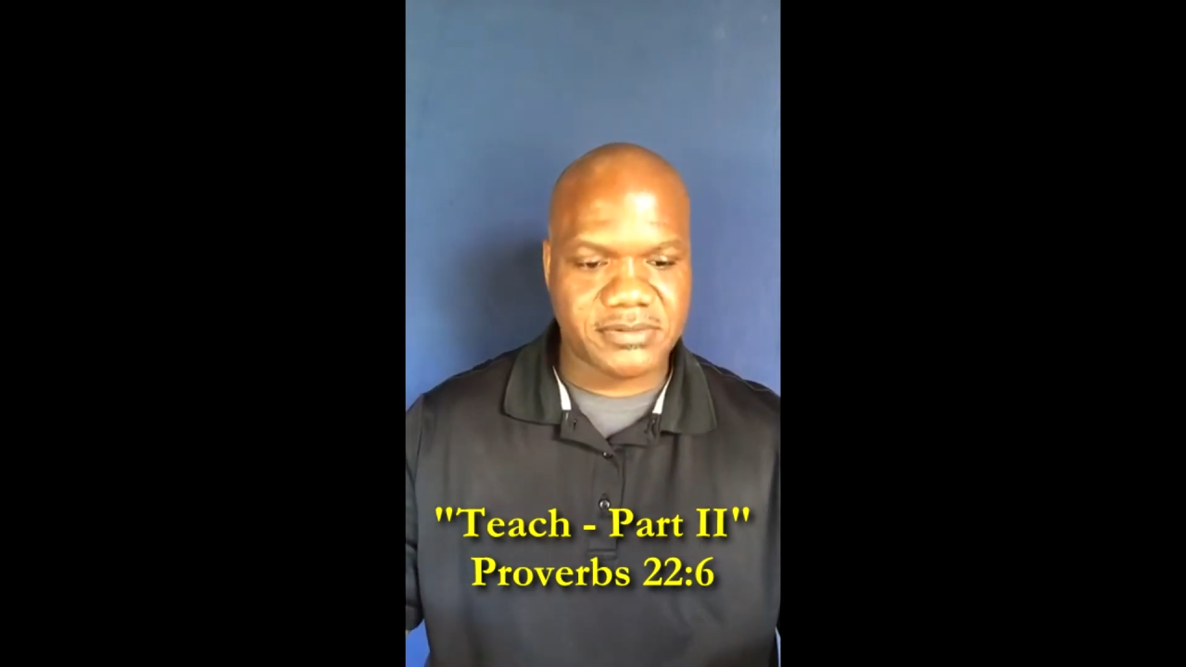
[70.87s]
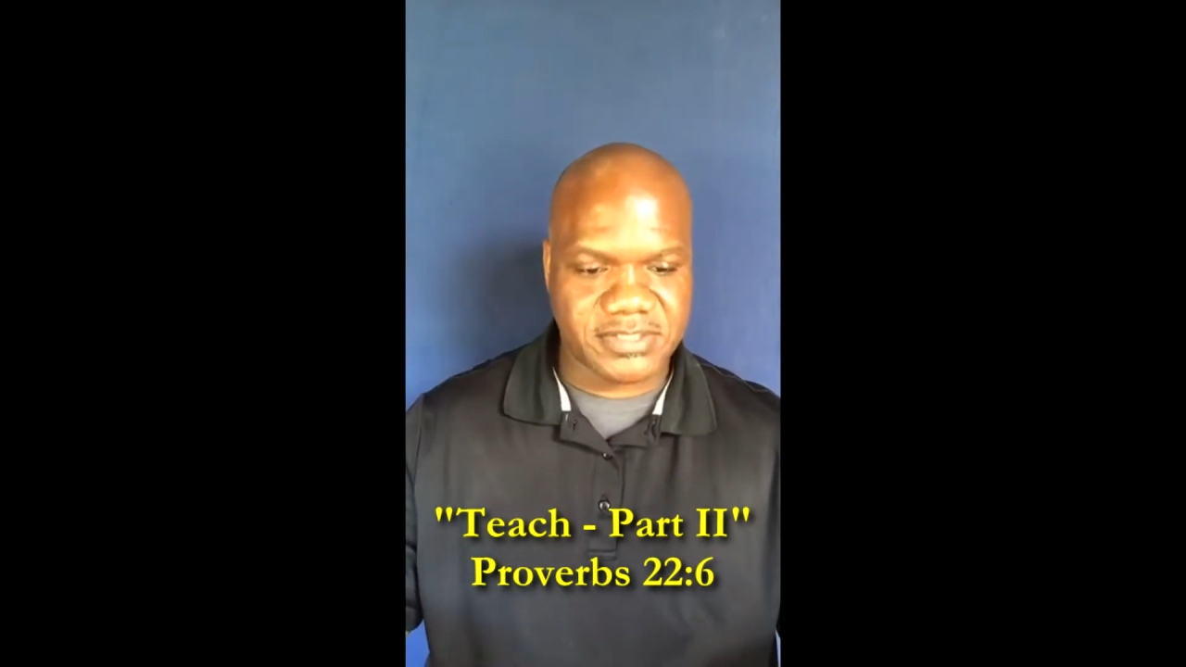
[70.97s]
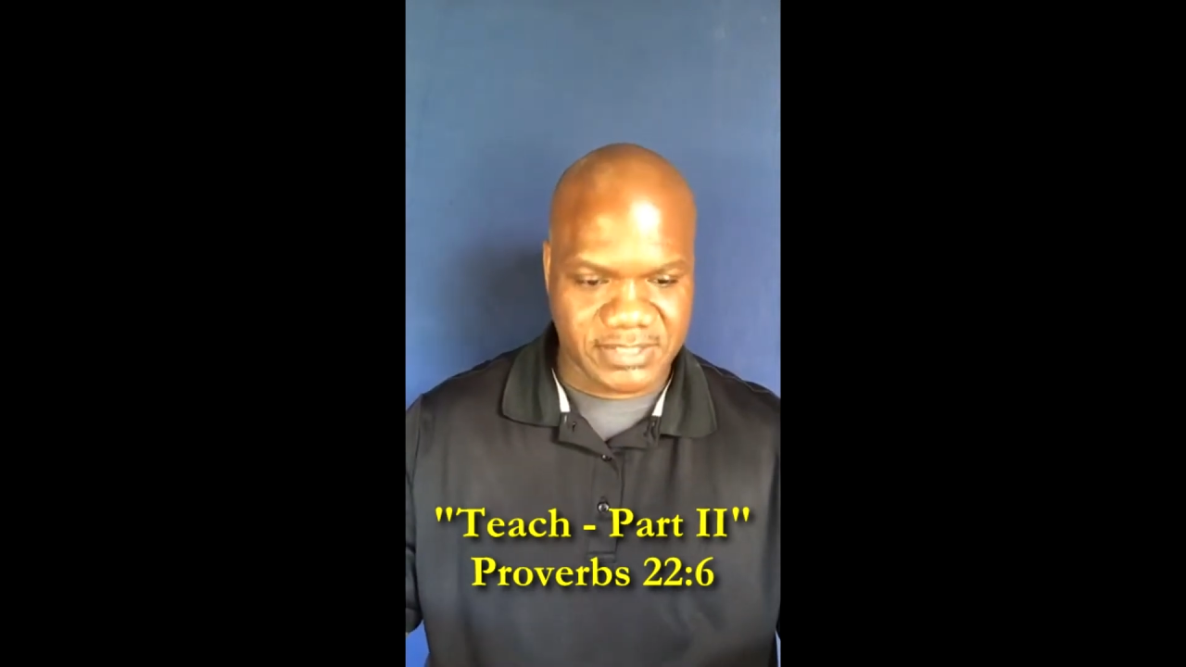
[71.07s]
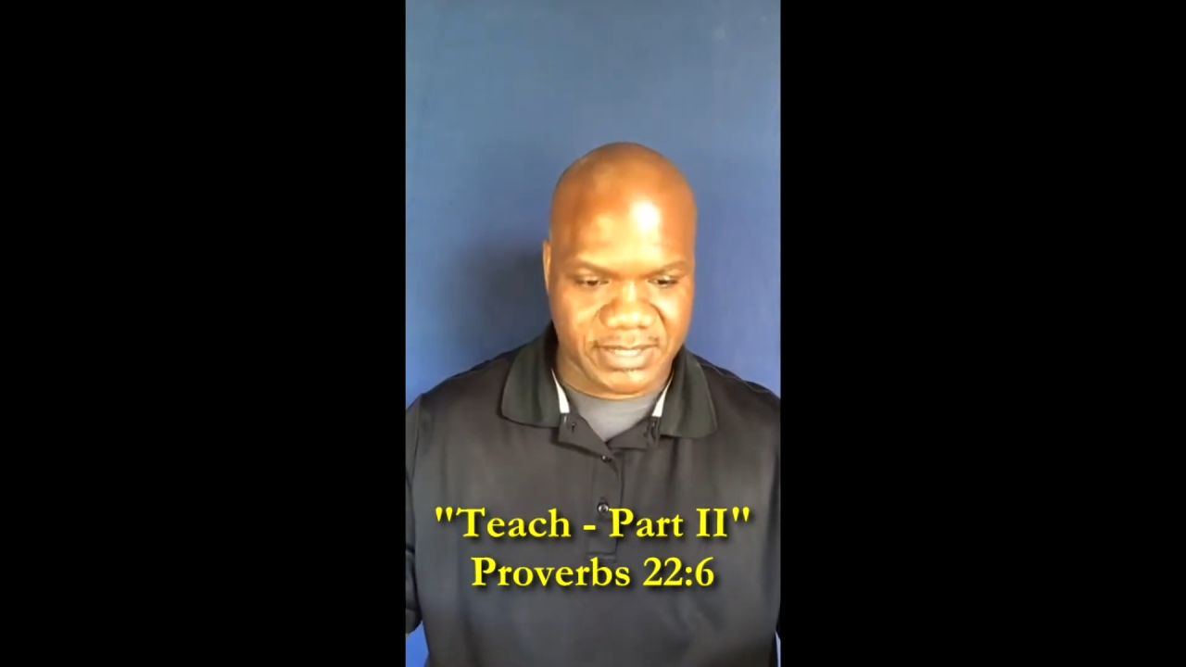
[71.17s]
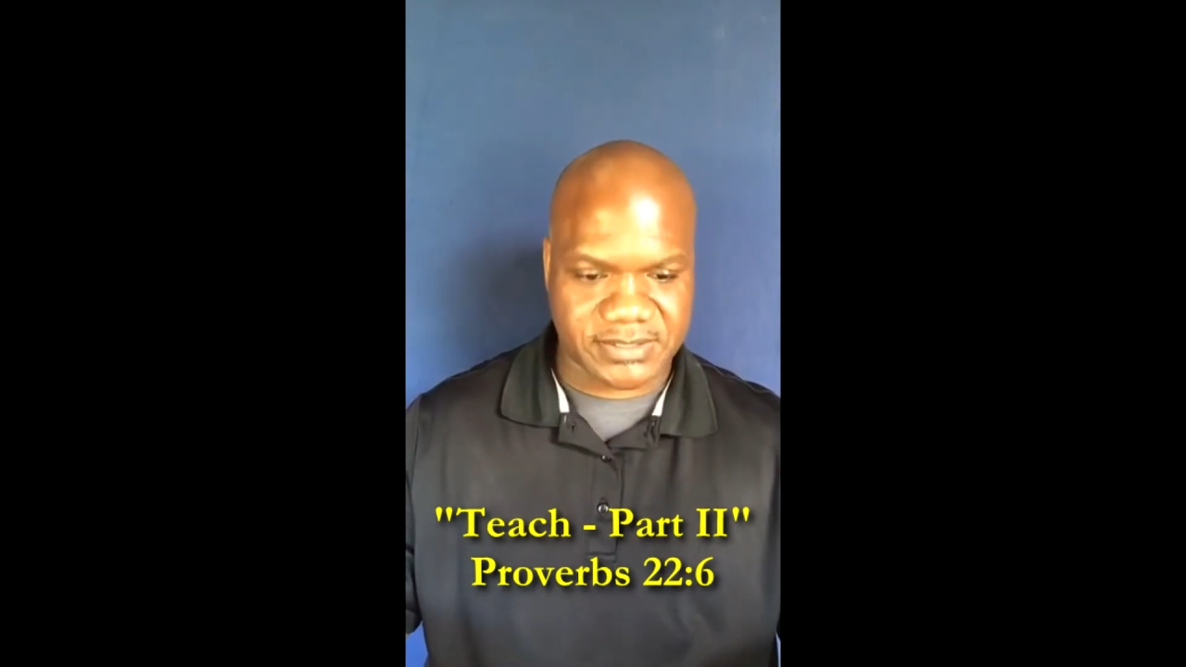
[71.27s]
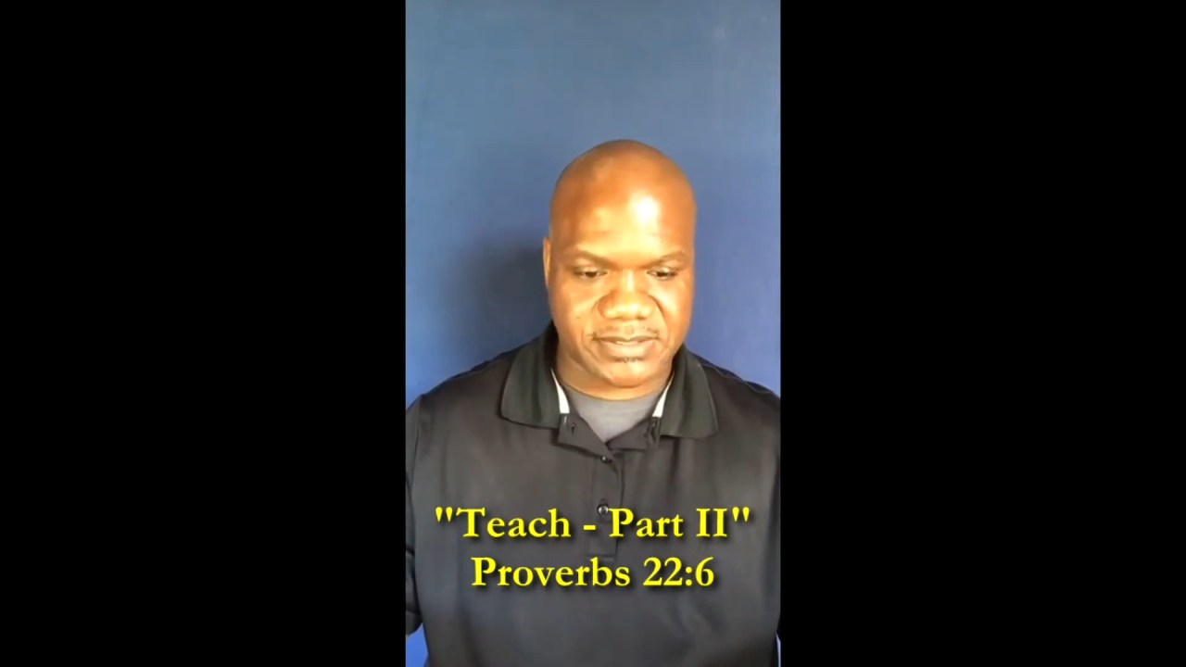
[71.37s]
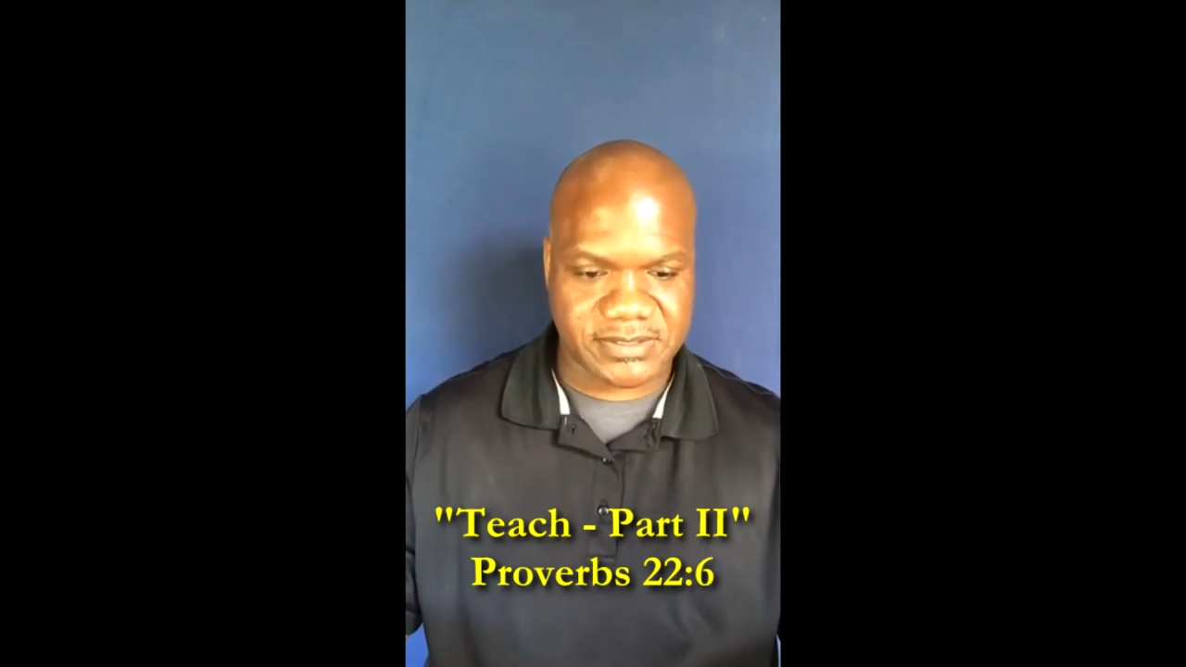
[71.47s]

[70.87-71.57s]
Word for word: six.